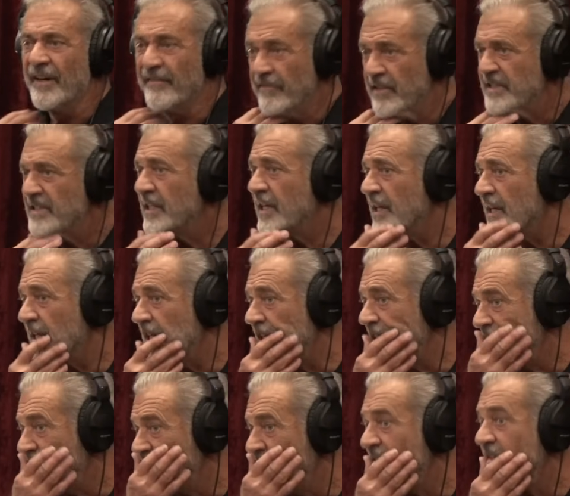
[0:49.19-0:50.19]
I visited.
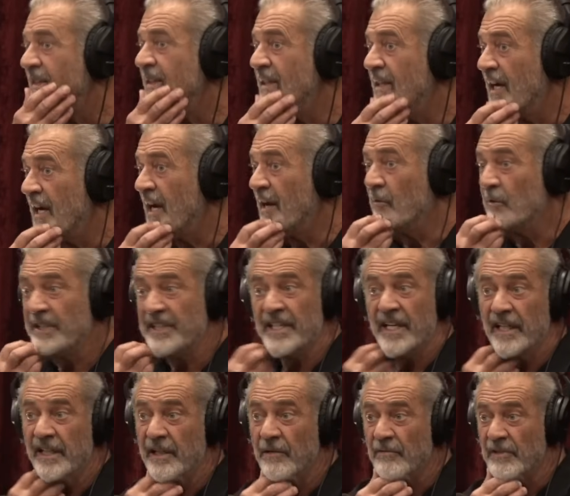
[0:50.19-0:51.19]
I went
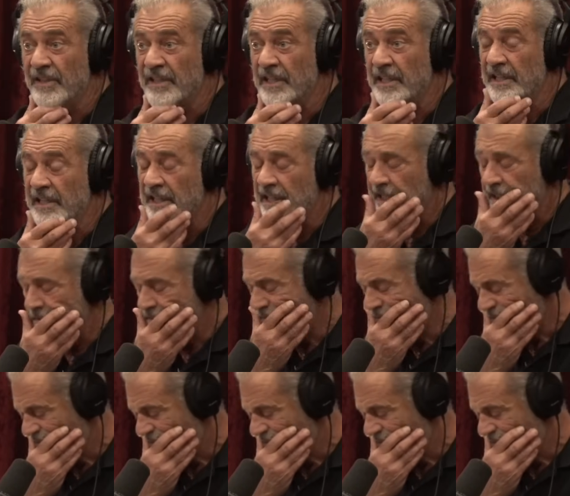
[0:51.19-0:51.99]
down there with the